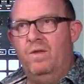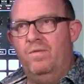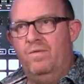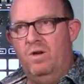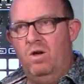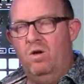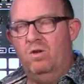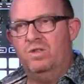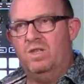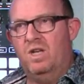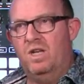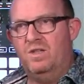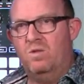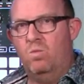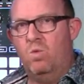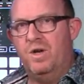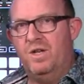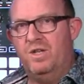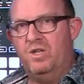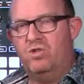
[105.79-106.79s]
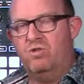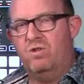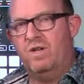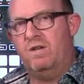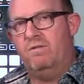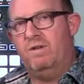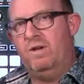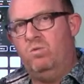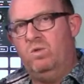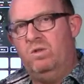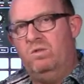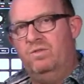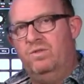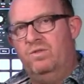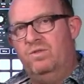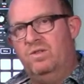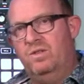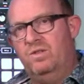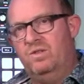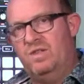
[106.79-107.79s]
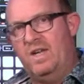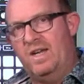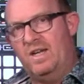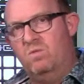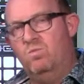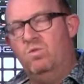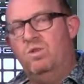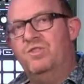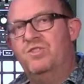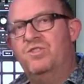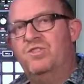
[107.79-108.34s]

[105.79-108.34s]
the oscillator one is triggering will the second one